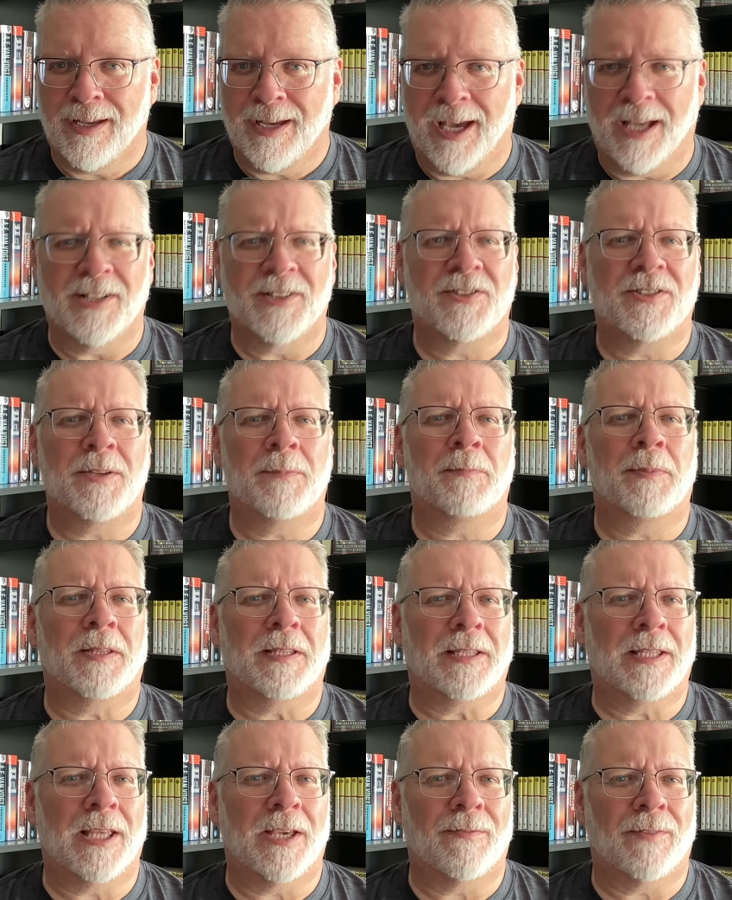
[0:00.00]
and is simply
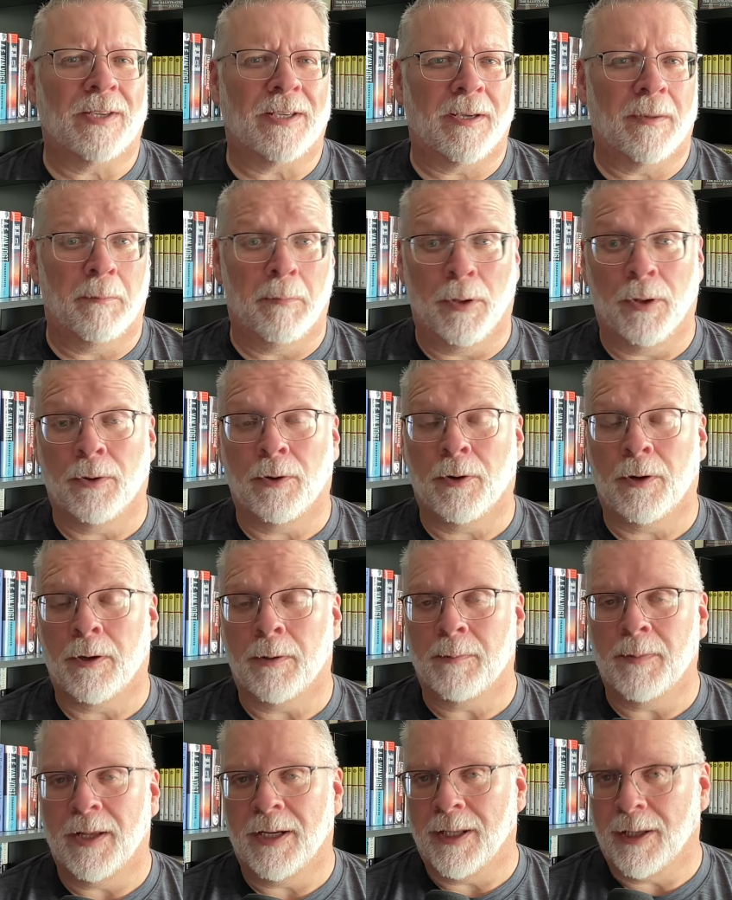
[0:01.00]
giving a
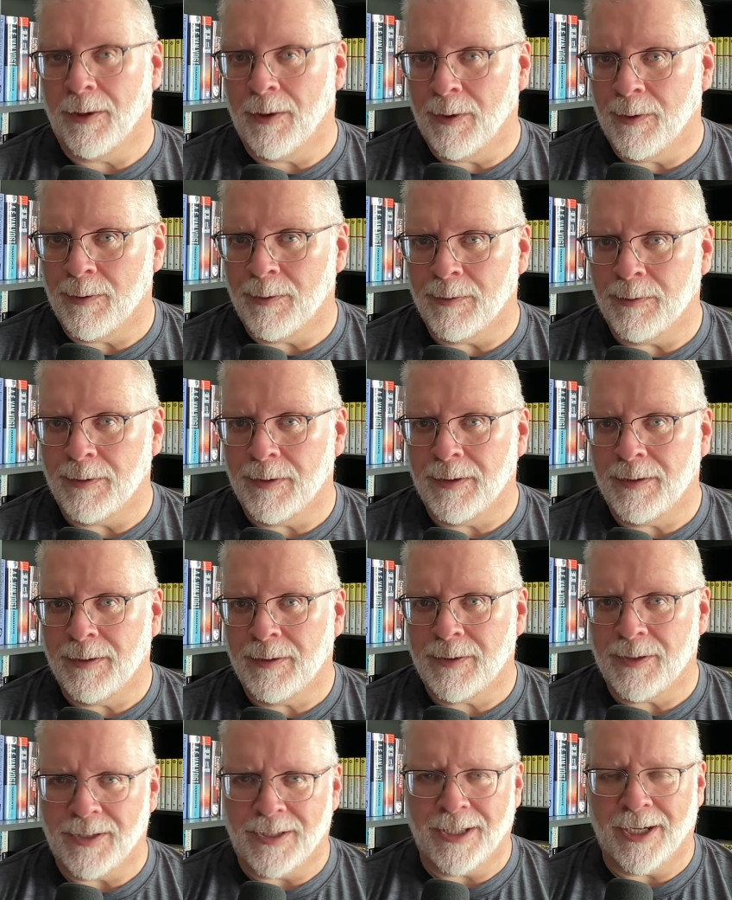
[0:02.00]
blurb that he owed
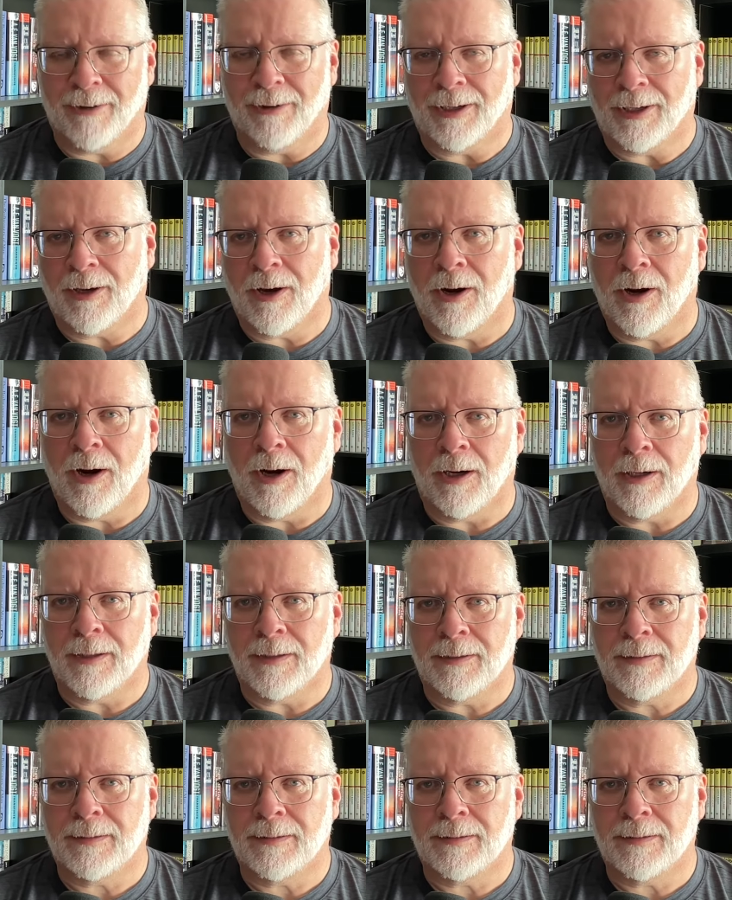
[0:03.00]
to Terry Carr.